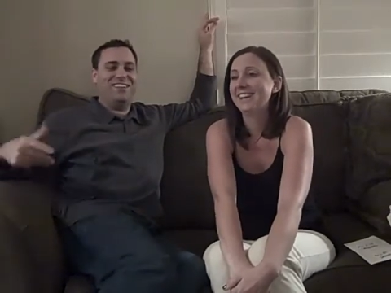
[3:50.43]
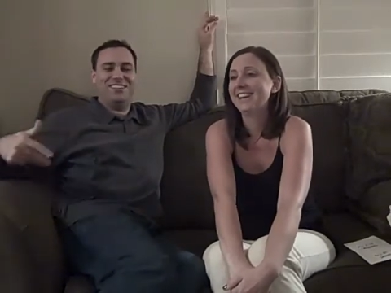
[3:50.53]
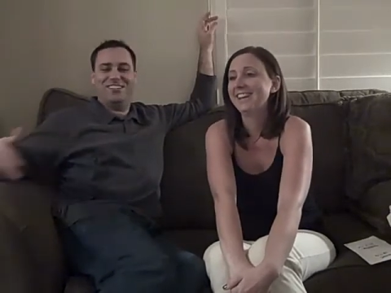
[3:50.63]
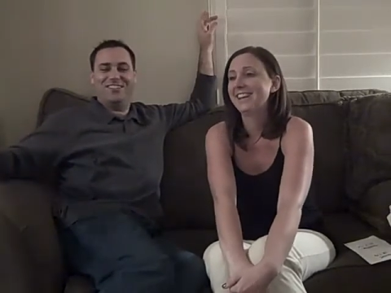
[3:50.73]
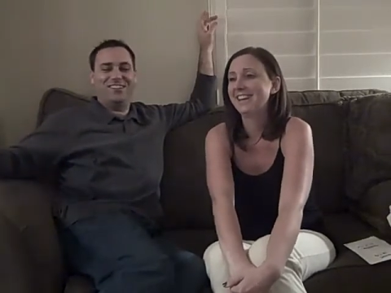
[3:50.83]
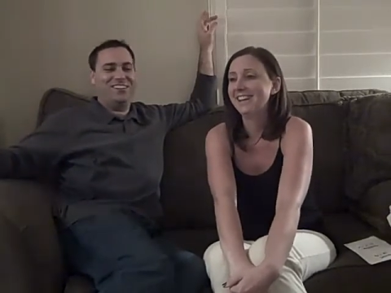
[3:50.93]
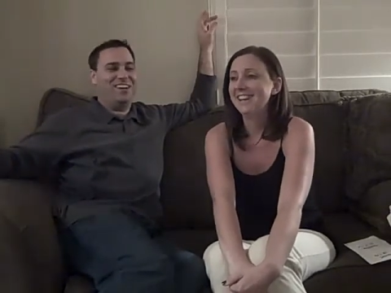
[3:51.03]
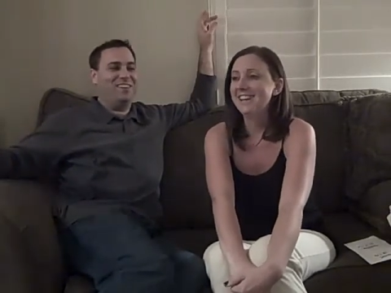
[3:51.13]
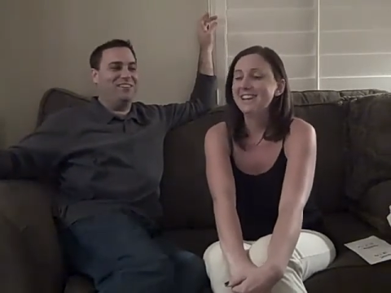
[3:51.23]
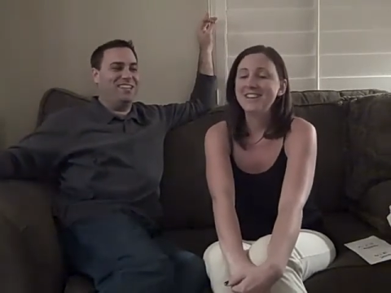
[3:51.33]
Speaker 1: anyway,
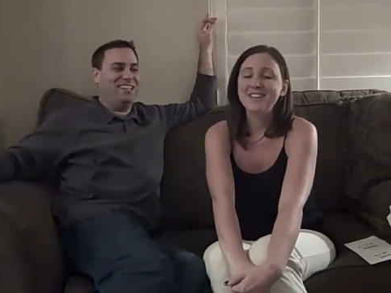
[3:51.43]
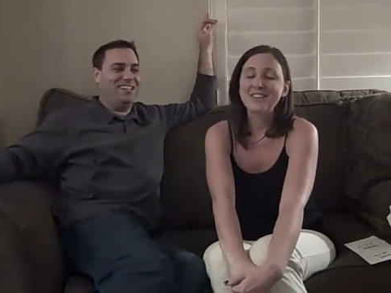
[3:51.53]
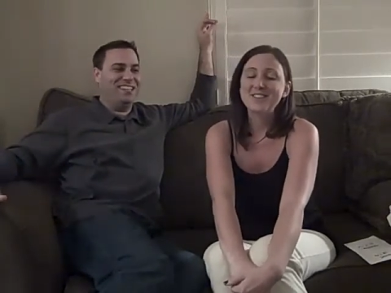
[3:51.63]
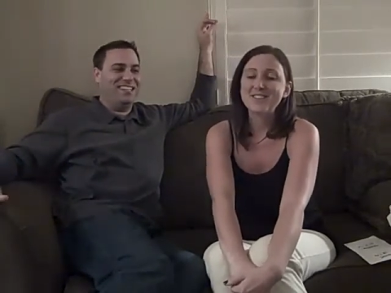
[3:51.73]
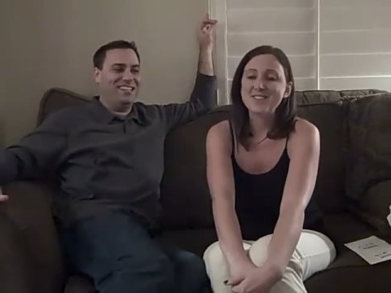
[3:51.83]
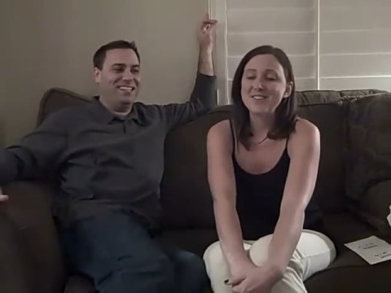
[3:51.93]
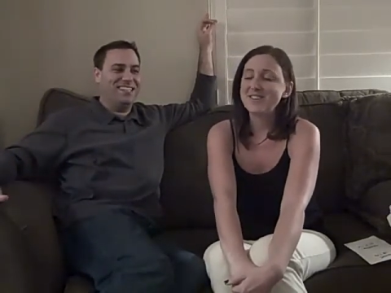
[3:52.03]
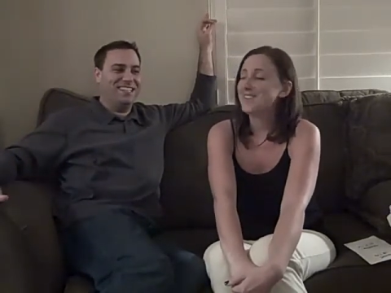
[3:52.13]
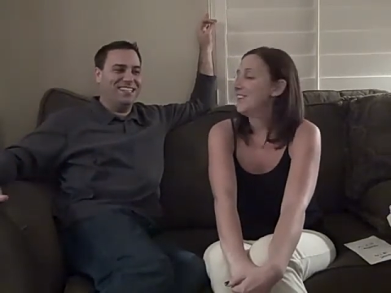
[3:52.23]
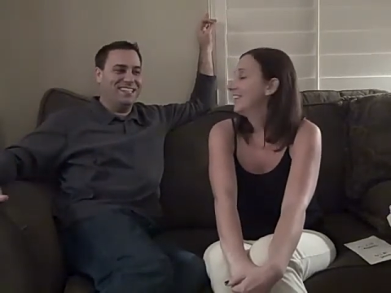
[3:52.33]
Shelby, you hop on there now.
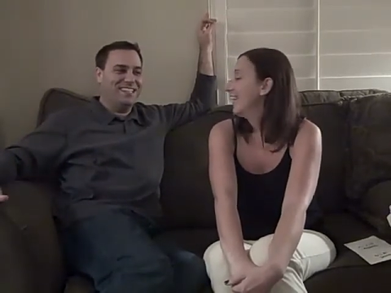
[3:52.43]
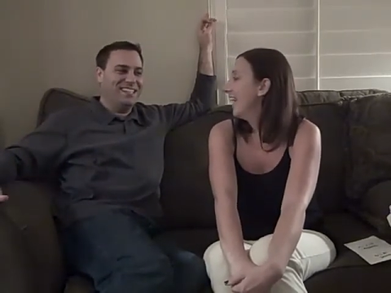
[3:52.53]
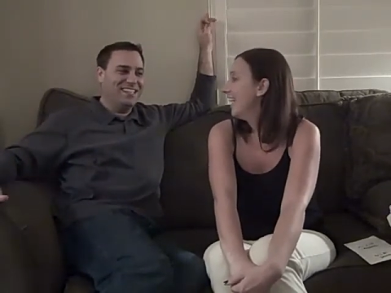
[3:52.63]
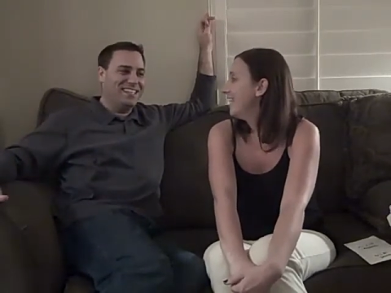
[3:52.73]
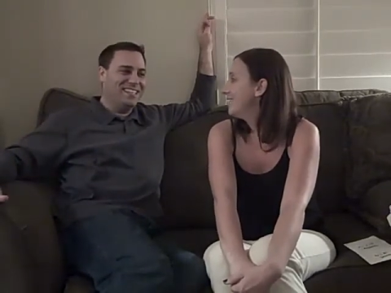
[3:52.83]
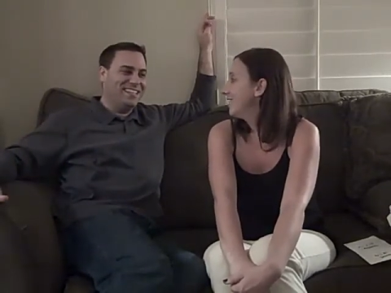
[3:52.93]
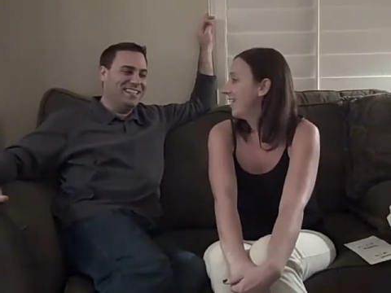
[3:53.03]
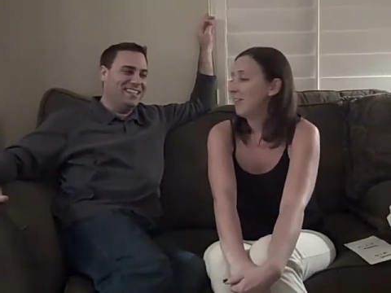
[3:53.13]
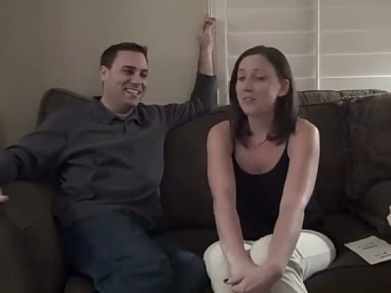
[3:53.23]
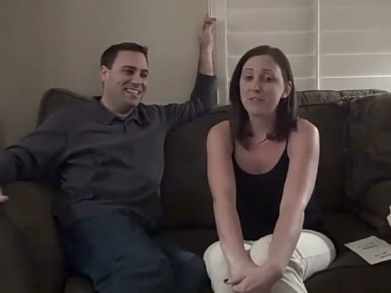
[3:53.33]
Speaker 2: So I
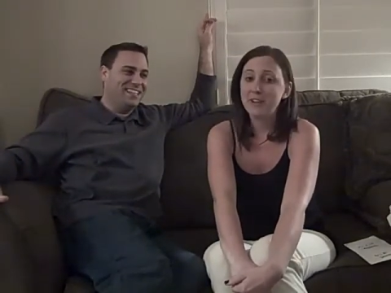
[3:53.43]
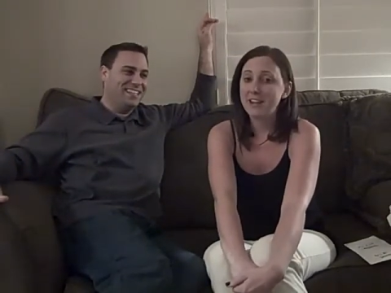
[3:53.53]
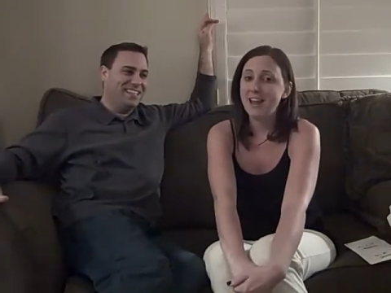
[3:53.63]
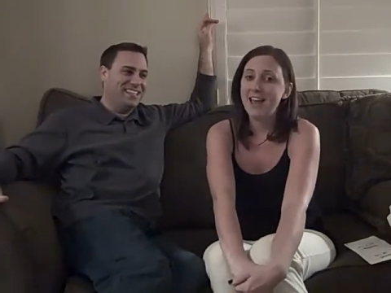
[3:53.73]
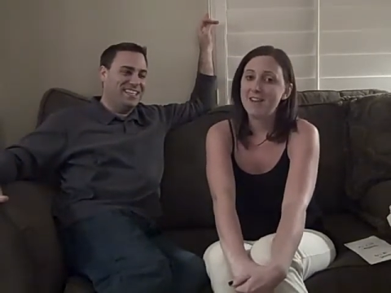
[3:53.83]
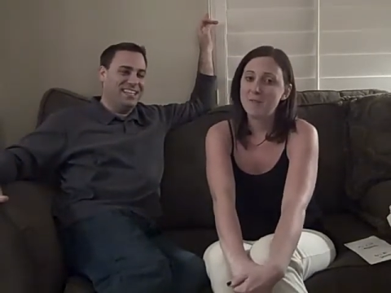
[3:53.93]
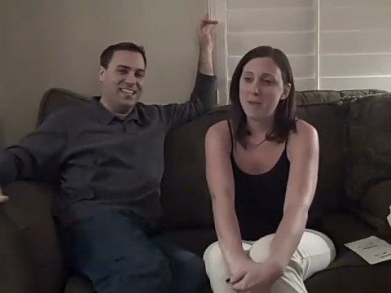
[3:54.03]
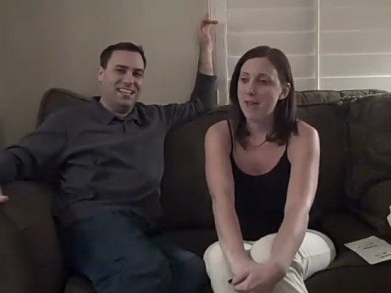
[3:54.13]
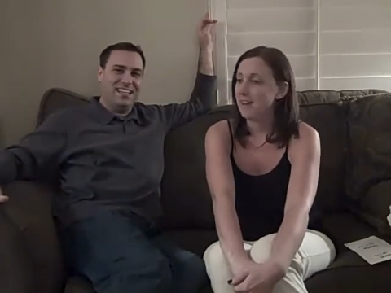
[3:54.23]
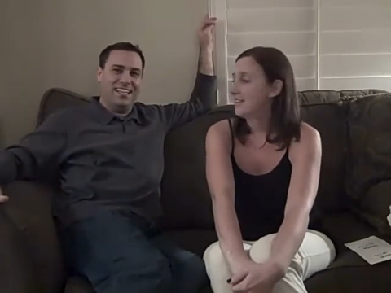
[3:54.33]
am down three and a
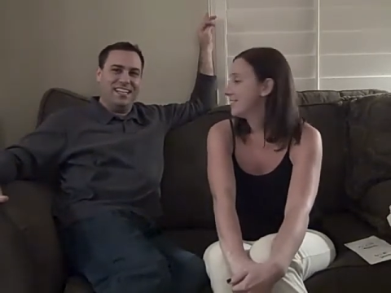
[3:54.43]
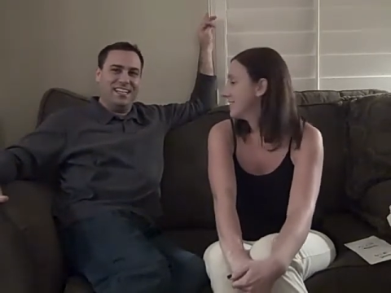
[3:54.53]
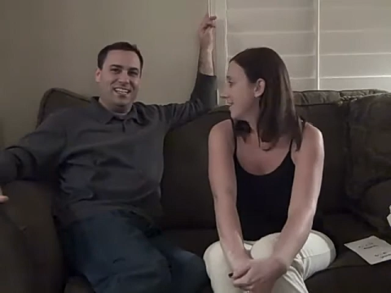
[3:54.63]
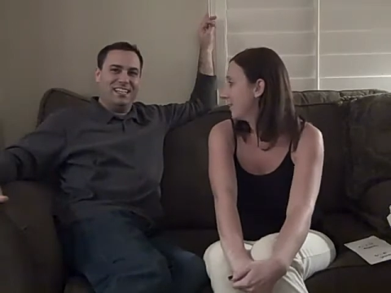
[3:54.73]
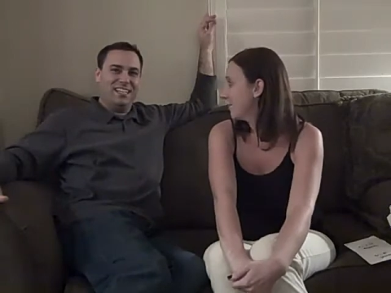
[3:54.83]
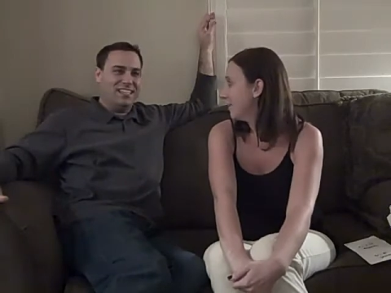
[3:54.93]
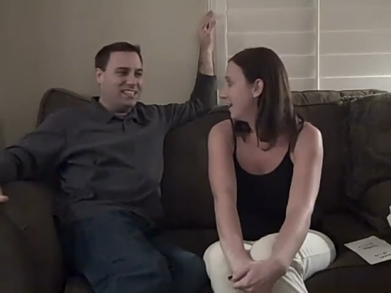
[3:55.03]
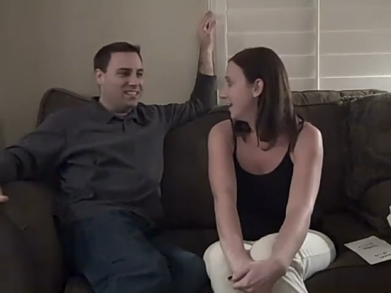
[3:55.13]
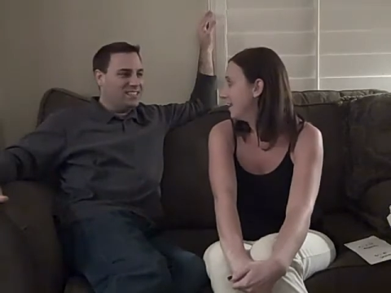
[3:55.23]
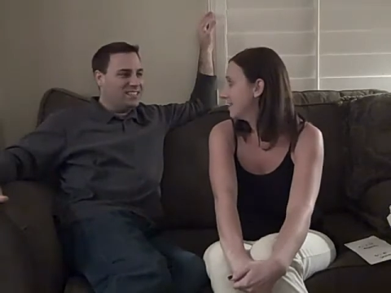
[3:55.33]
half pounds in the
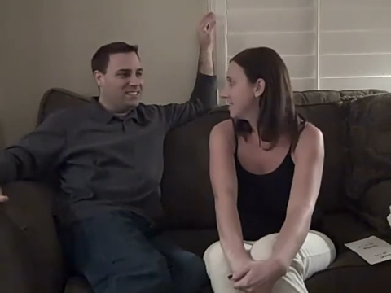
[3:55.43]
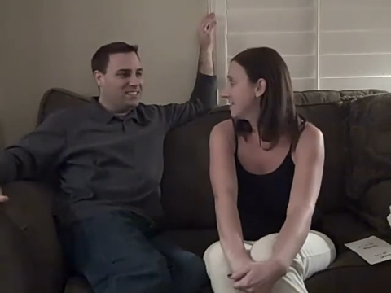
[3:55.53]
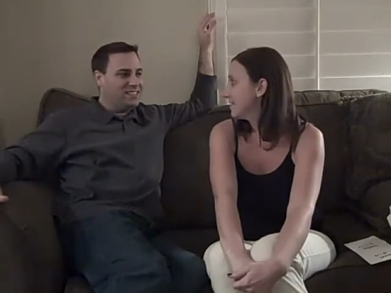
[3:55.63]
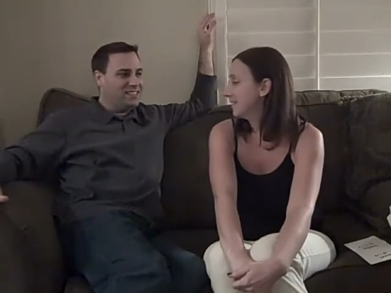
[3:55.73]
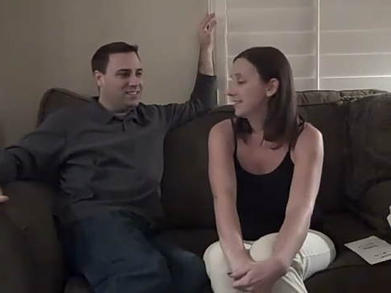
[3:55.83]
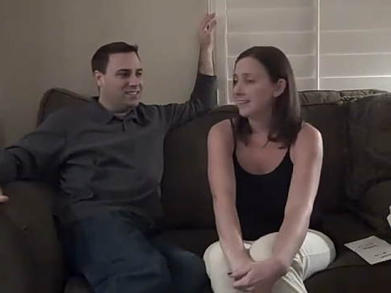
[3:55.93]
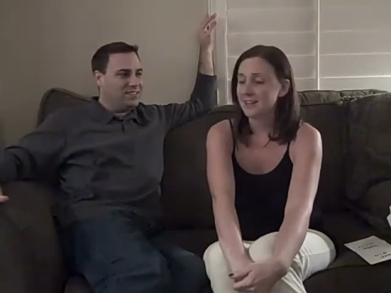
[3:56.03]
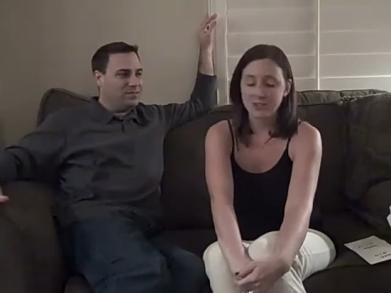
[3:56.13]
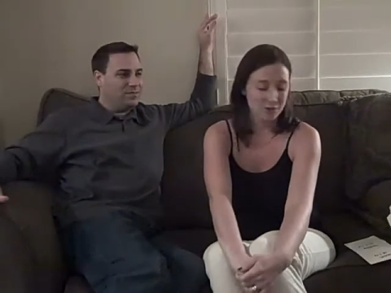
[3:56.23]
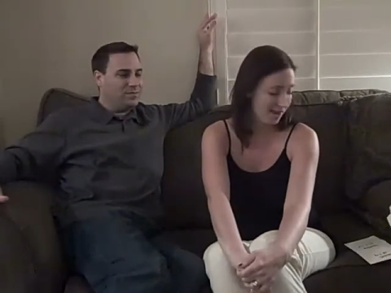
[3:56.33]
three days,
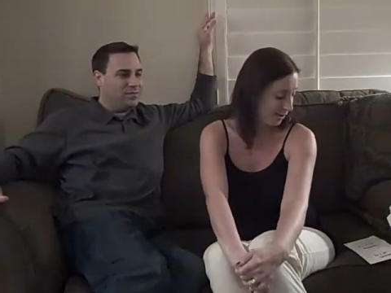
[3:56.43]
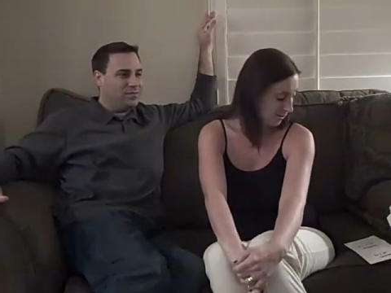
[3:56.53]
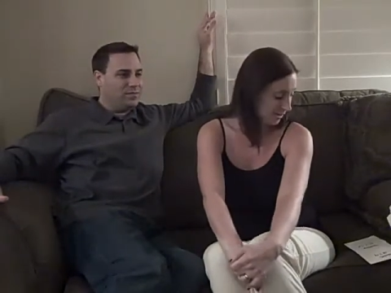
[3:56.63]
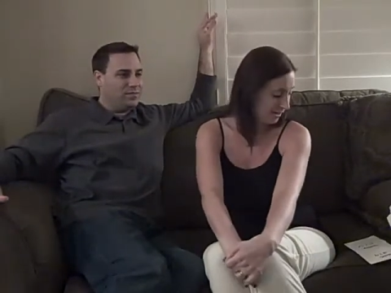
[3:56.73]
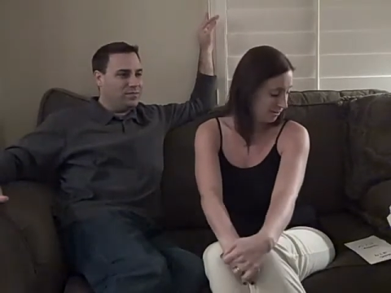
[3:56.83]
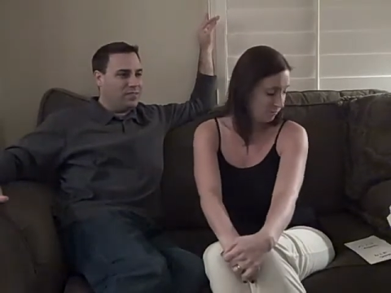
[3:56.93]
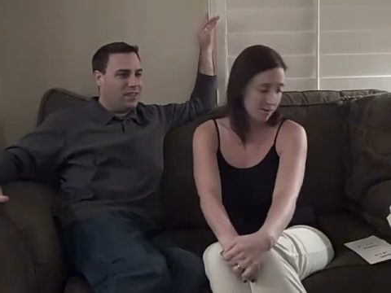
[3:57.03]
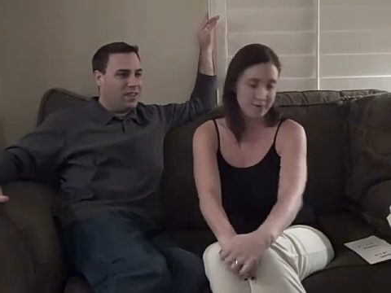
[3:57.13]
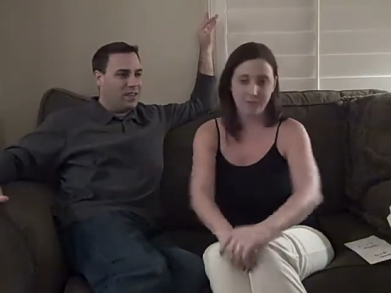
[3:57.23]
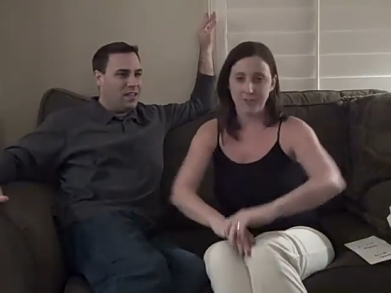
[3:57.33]
and yesterday I weighed in
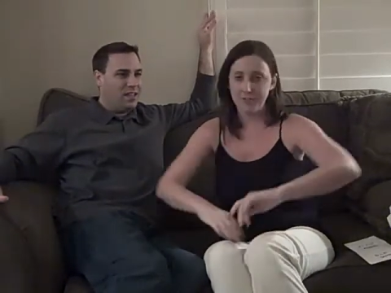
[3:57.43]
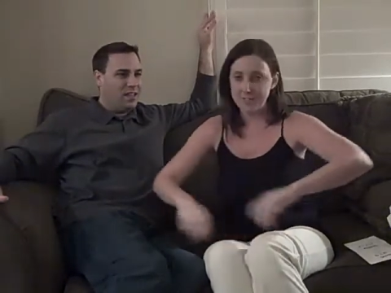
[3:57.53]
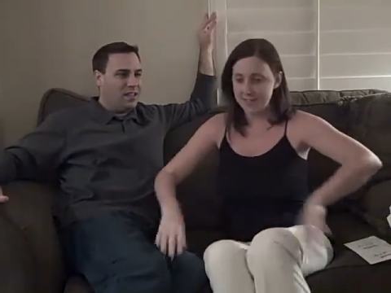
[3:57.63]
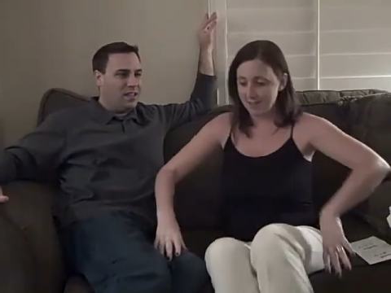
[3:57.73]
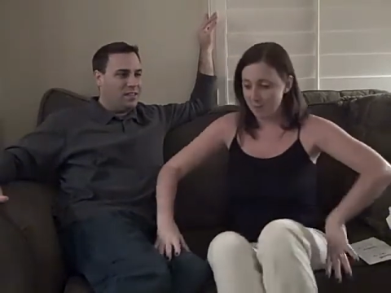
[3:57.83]
at 157.6.